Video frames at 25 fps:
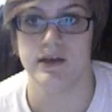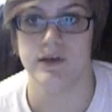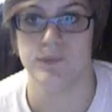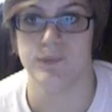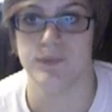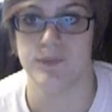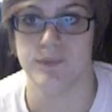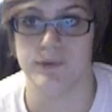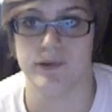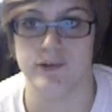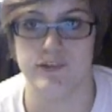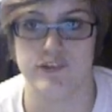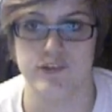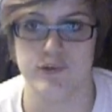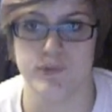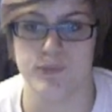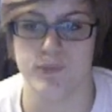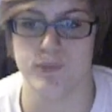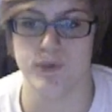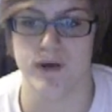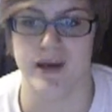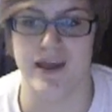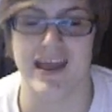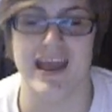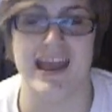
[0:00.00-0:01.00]
we went to
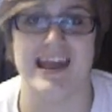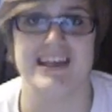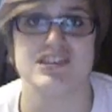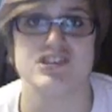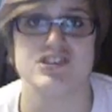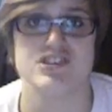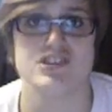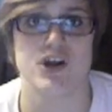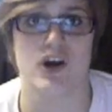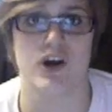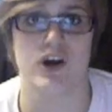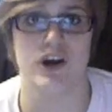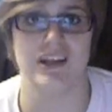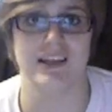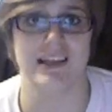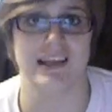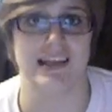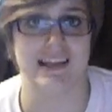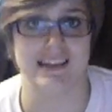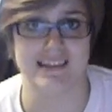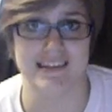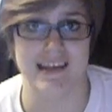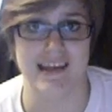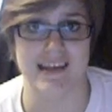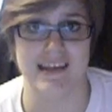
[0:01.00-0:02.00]
a Head Start,
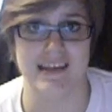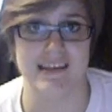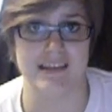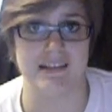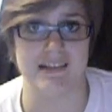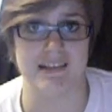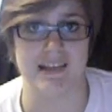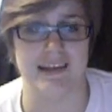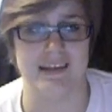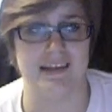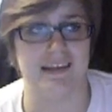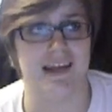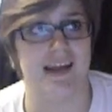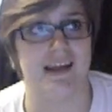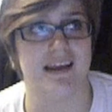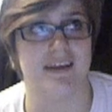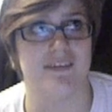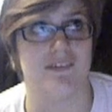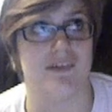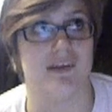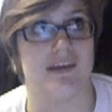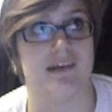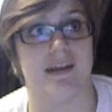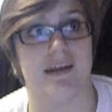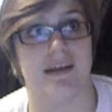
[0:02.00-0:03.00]
like not
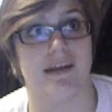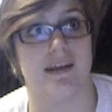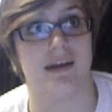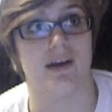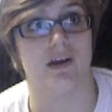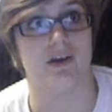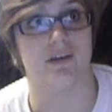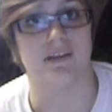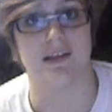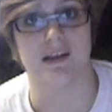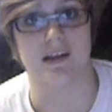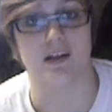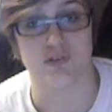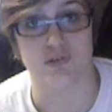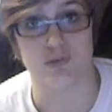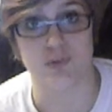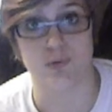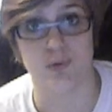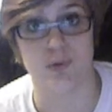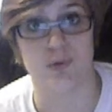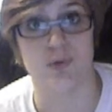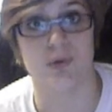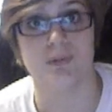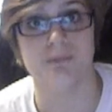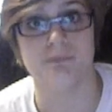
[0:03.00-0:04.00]
even a daycare, like a
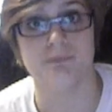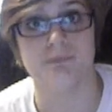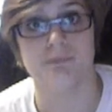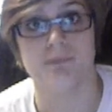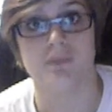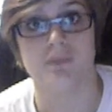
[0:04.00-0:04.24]
school,